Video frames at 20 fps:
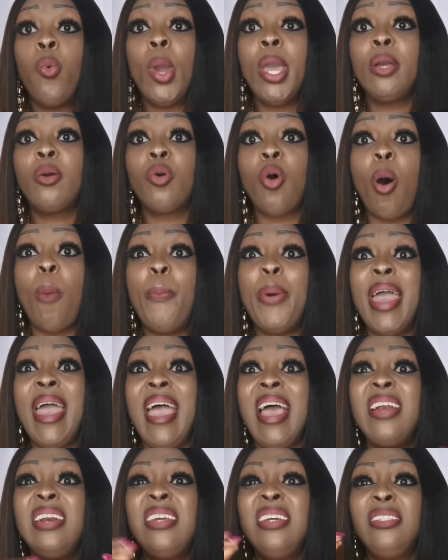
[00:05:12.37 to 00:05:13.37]
Wake up
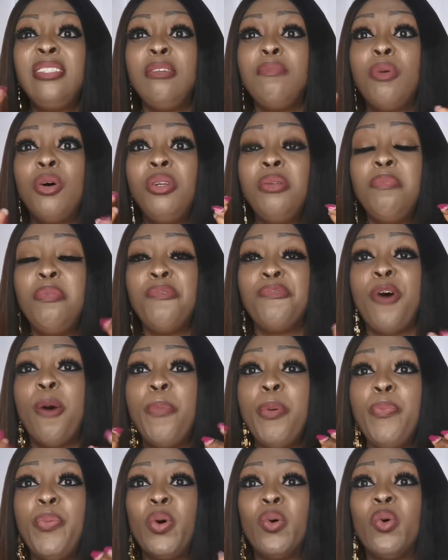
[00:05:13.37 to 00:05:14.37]
early in the morning
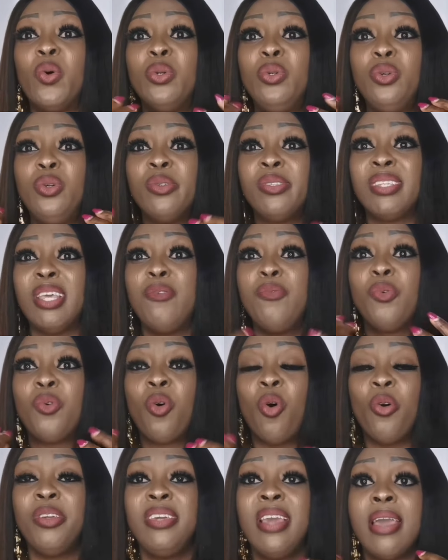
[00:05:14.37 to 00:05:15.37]
before people go, no, say you
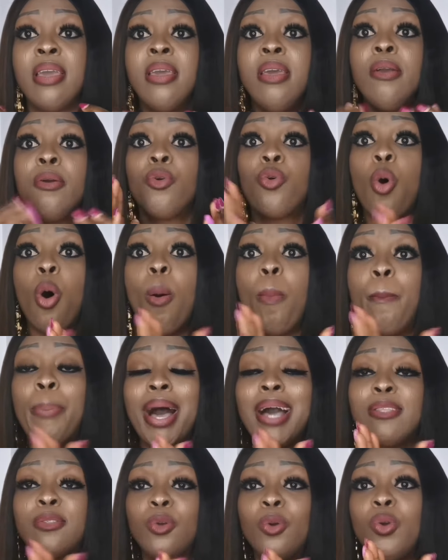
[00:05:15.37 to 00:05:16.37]
come here. Go
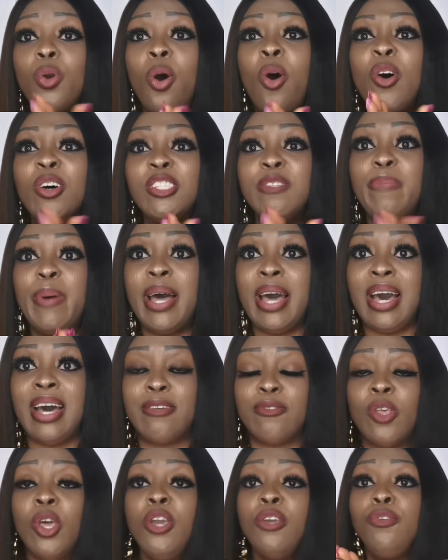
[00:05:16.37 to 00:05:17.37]
back to your husband's
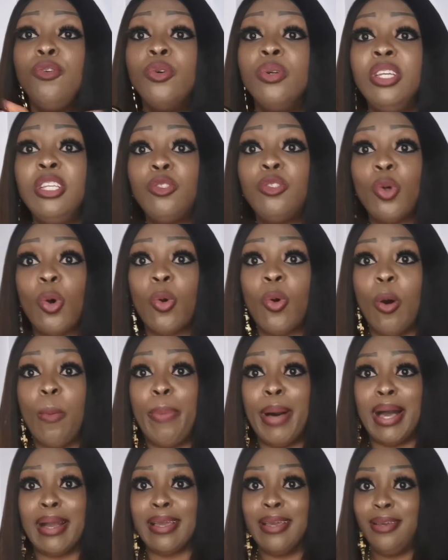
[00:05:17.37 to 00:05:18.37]
house. You need to go
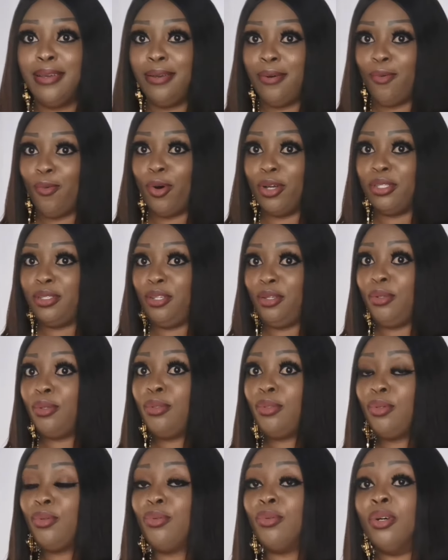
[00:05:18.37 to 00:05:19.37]
back. What do
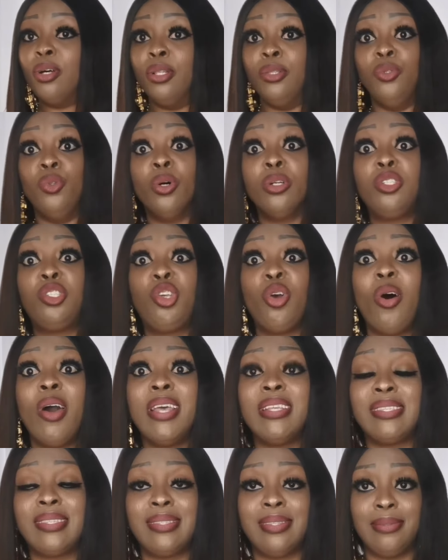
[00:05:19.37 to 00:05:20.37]
you do? No
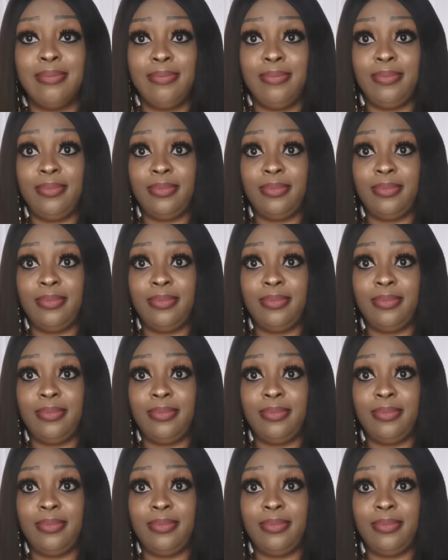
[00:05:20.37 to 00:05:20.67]
choice.